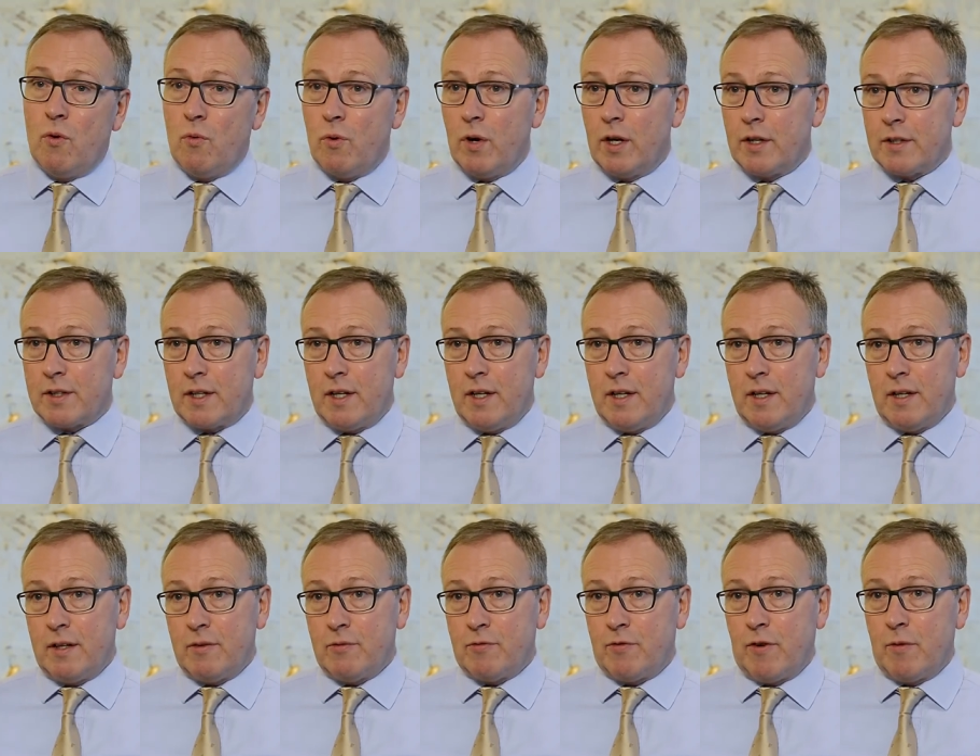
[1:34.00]
Well,
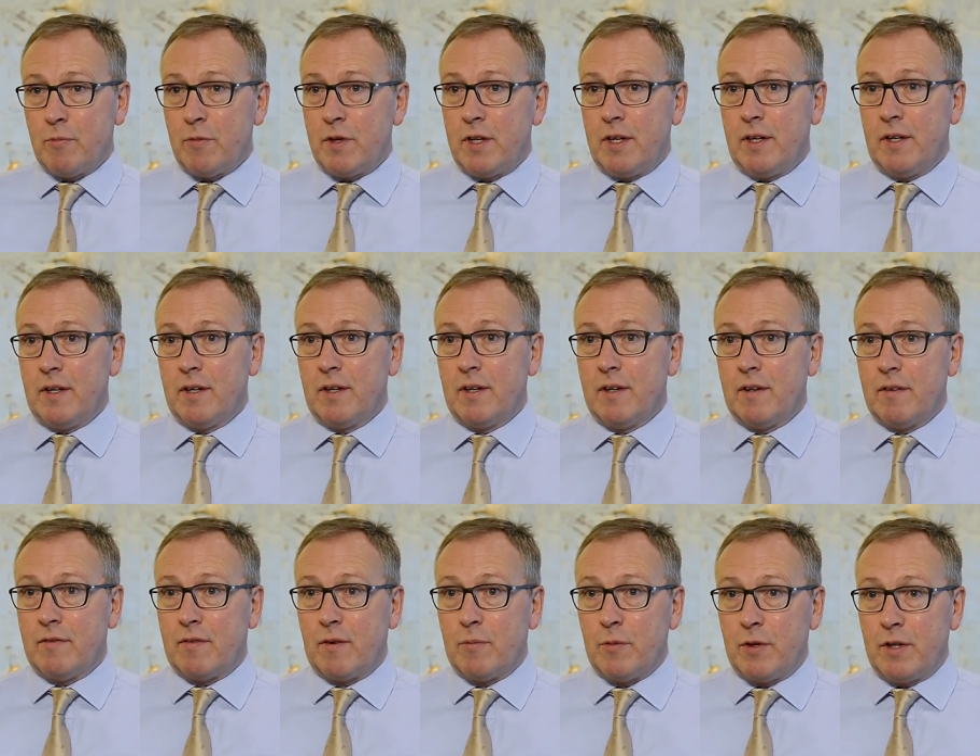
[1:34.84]
clearly from
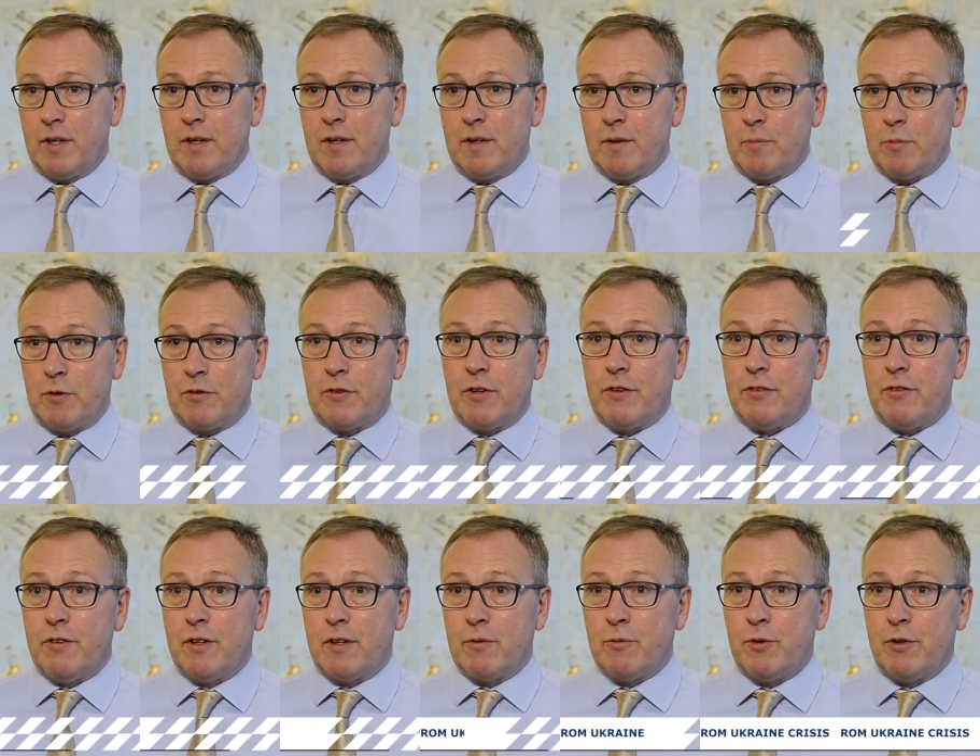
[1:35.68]
the
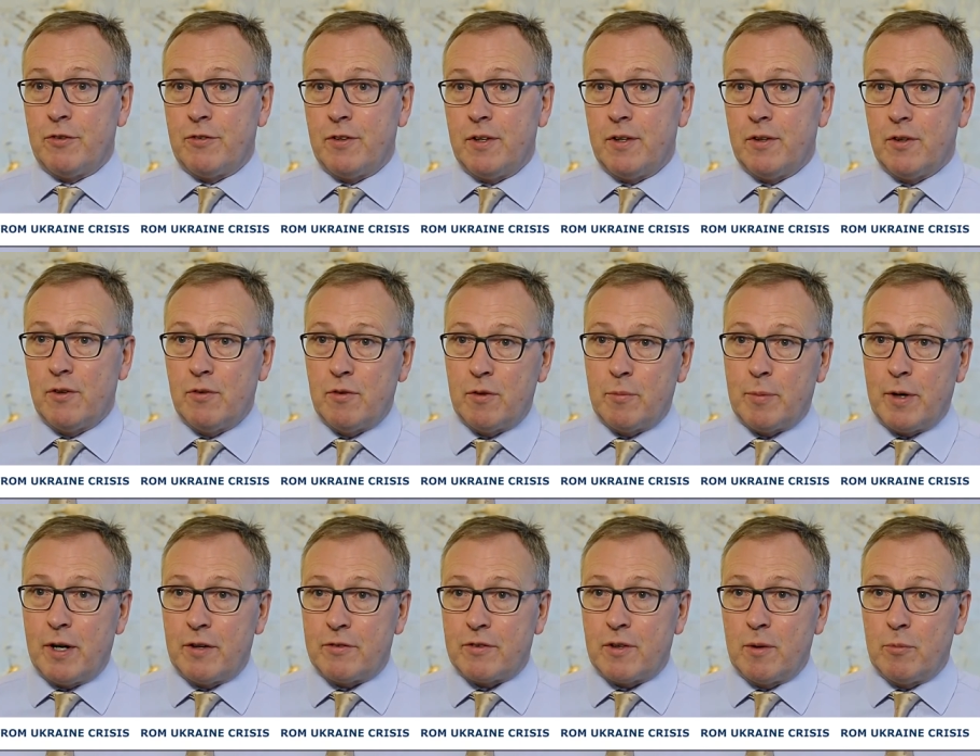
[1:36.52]
positioning we've seen over the
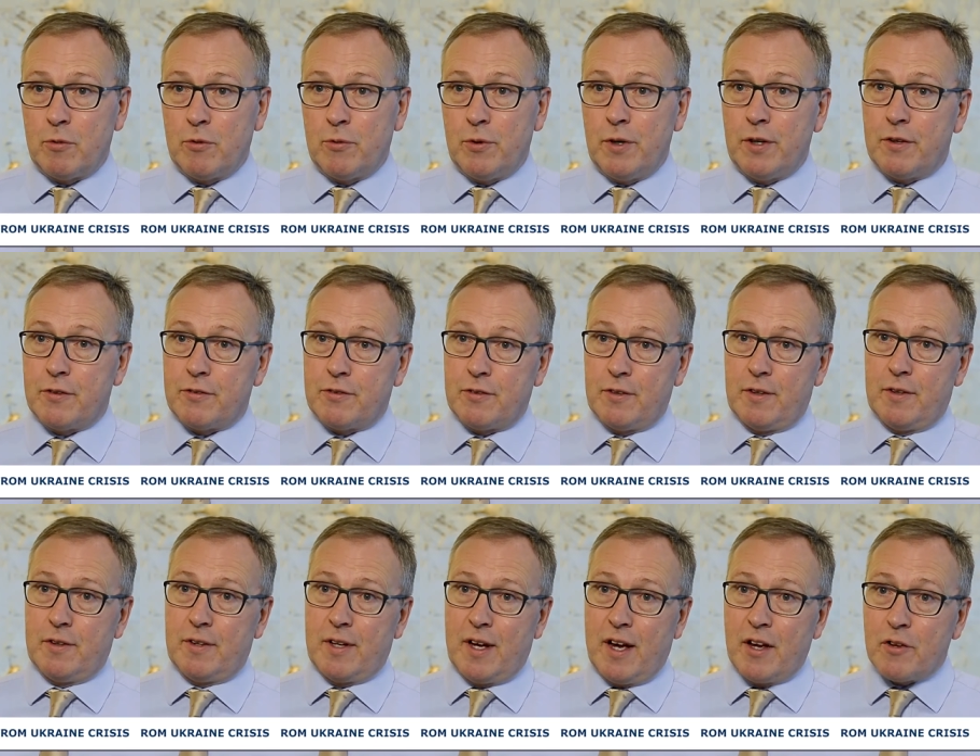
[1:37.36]
past couple of weeks,
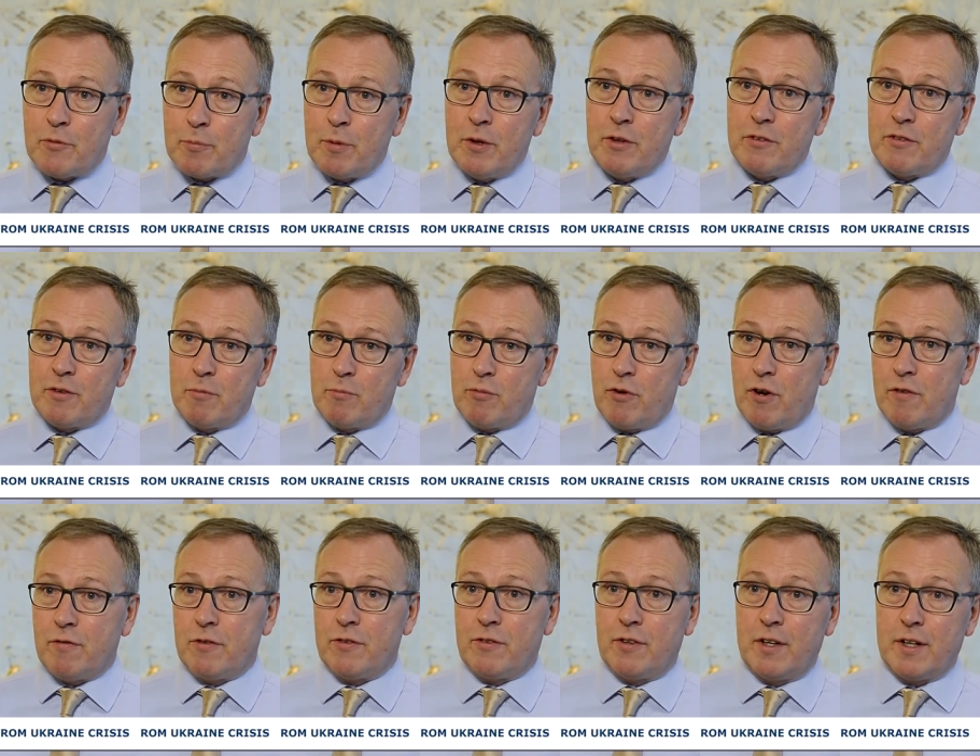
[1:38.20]
there has been some
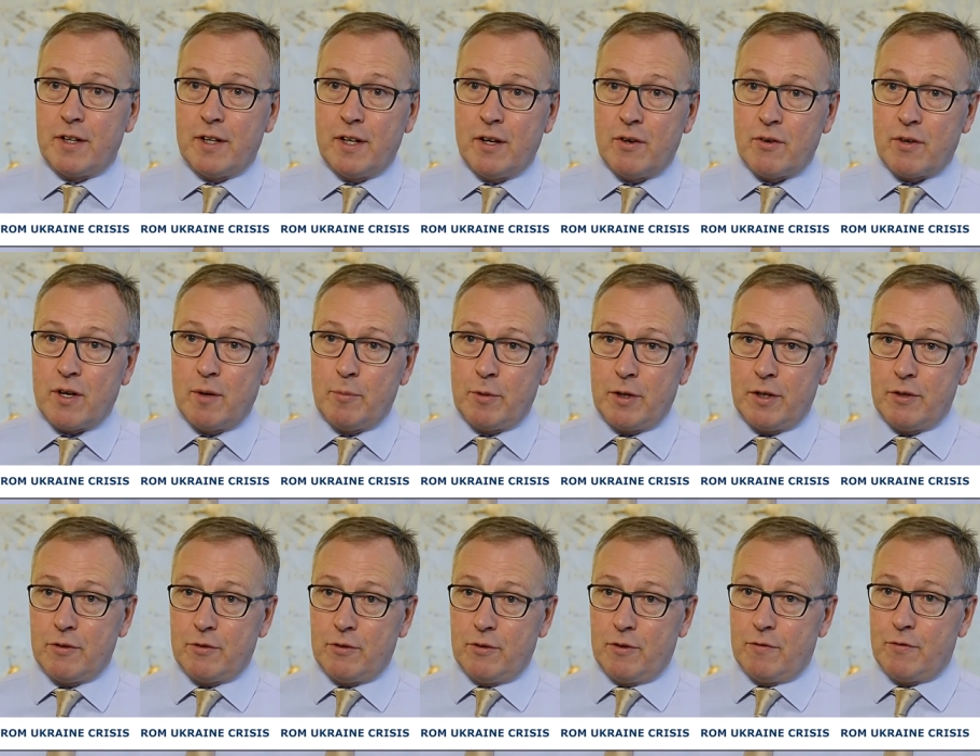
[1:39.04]
profit taken now coming
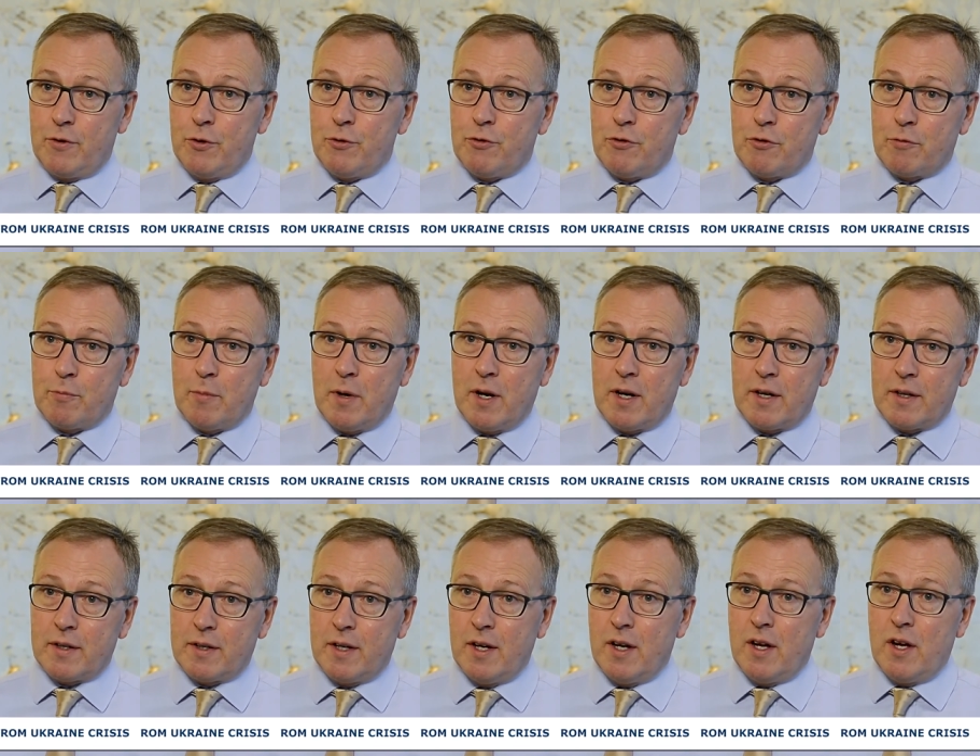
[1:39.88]
into the futures
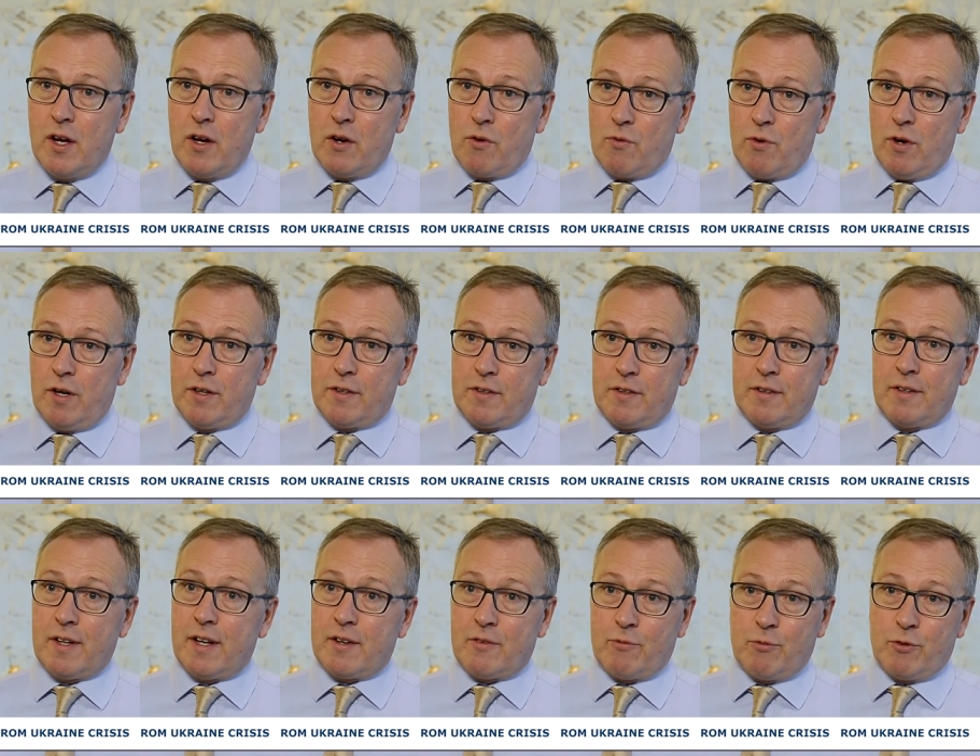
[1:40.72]
market.
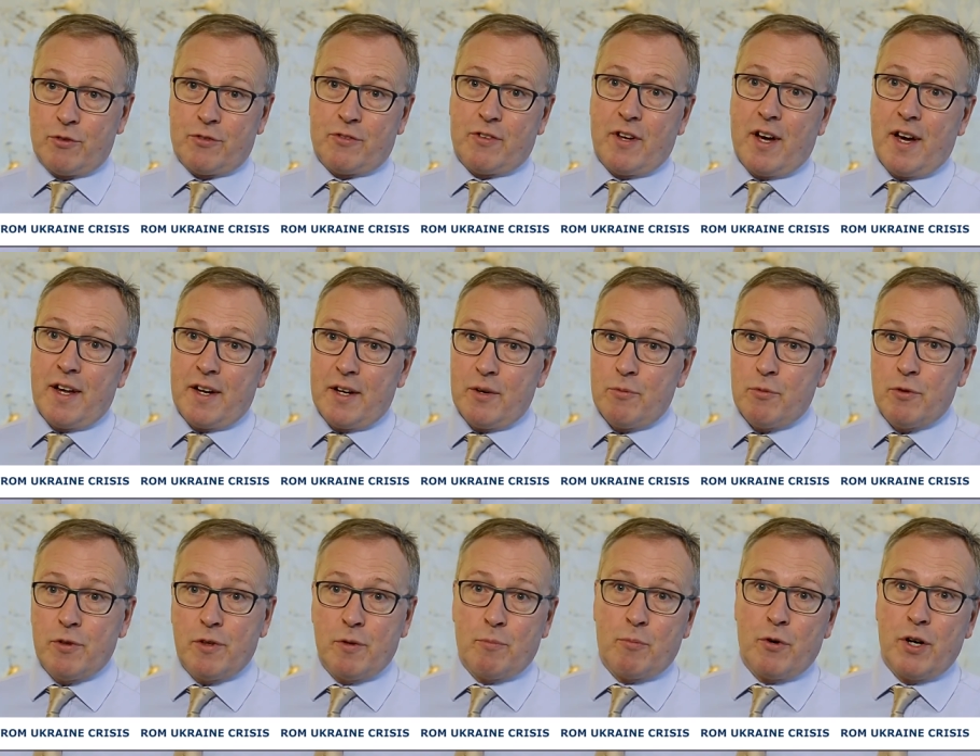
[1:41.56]
That was tied in
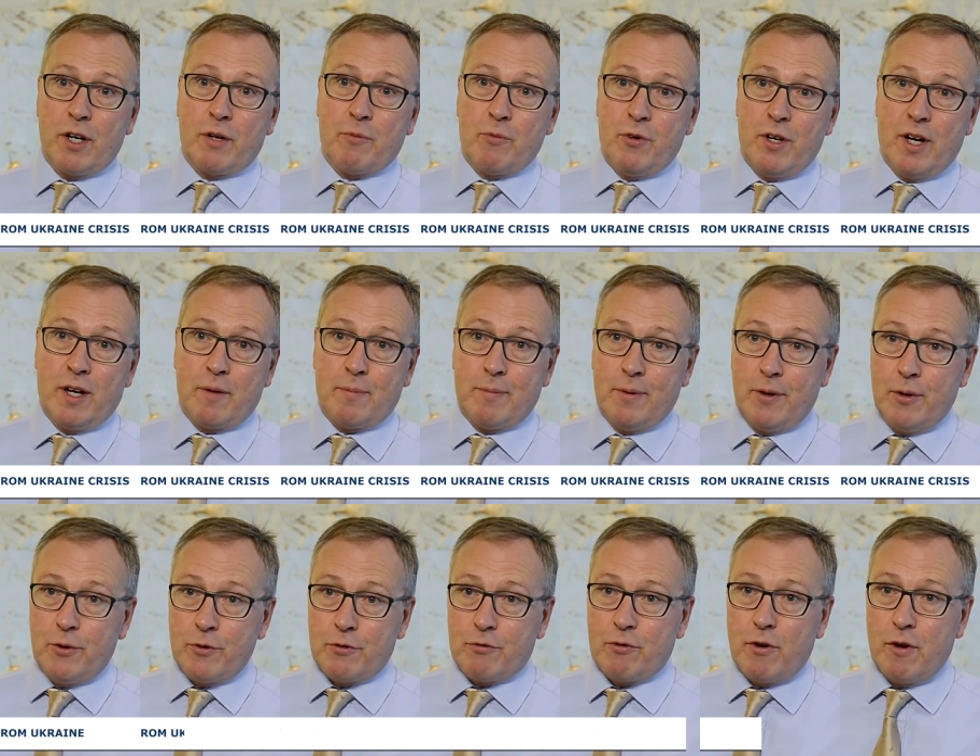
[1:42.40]
with the break we had
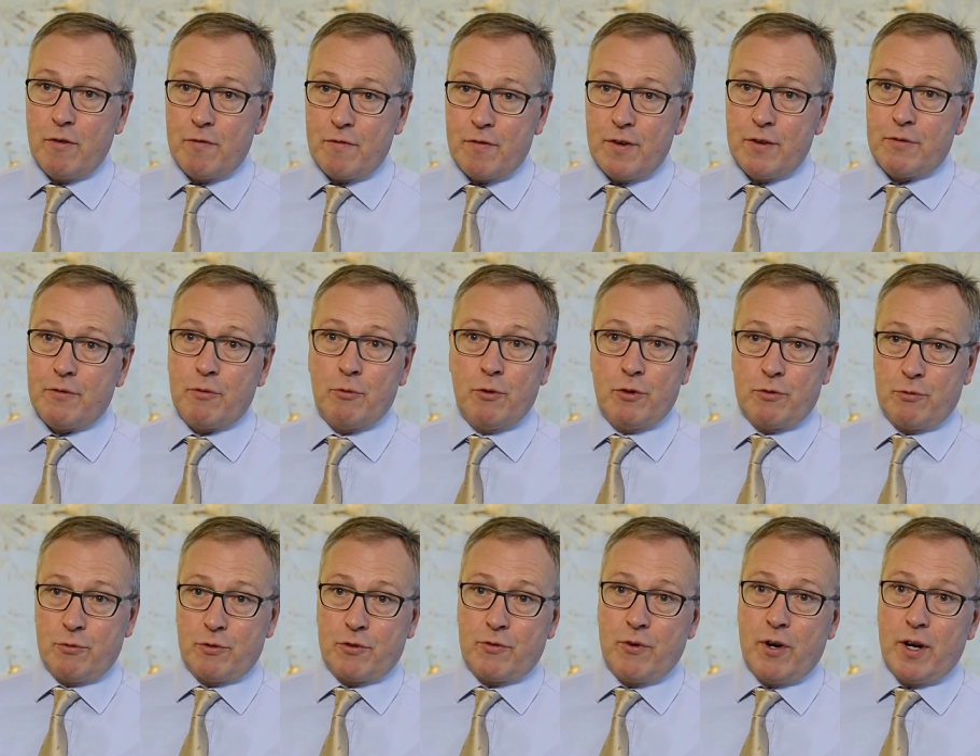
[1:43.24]
below 1250,
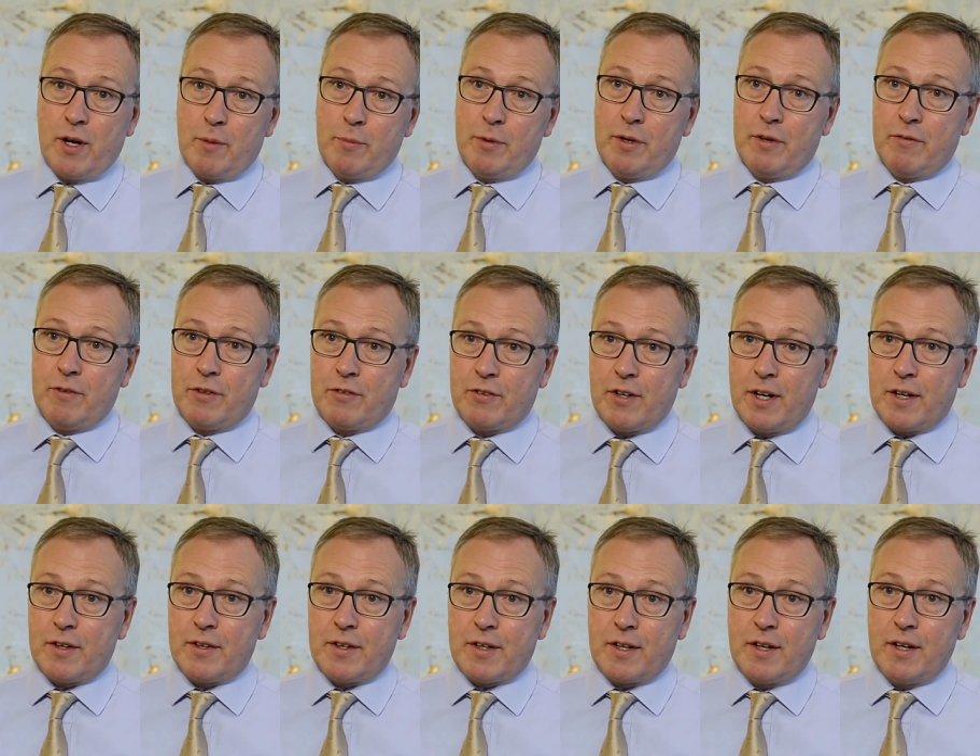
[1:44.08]
which was quite a bit of a
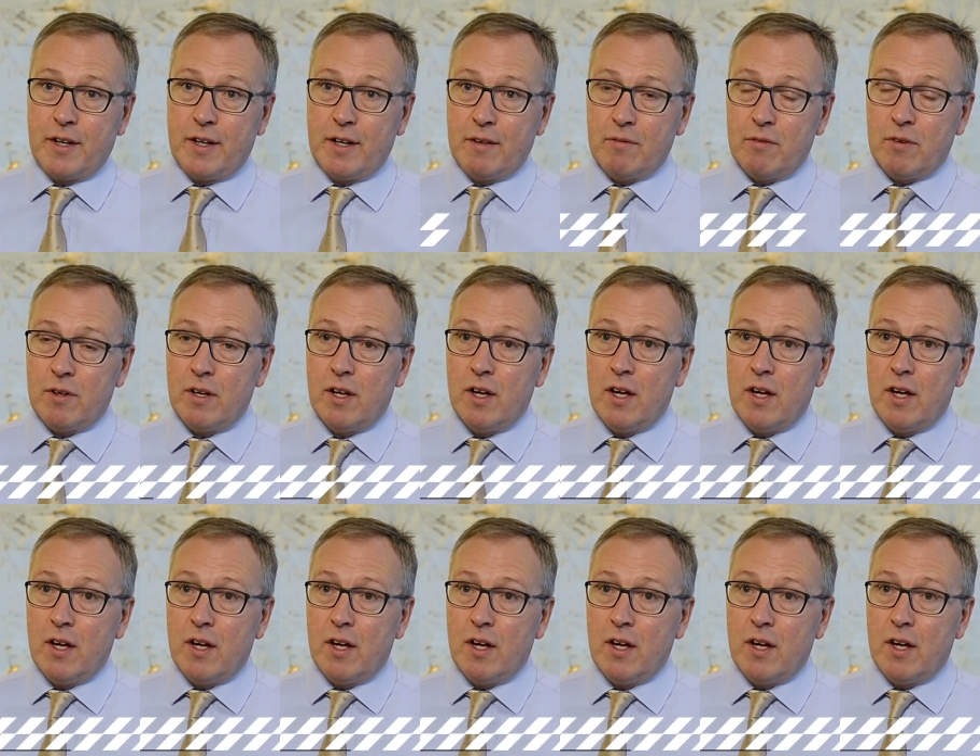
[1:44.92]
technical level.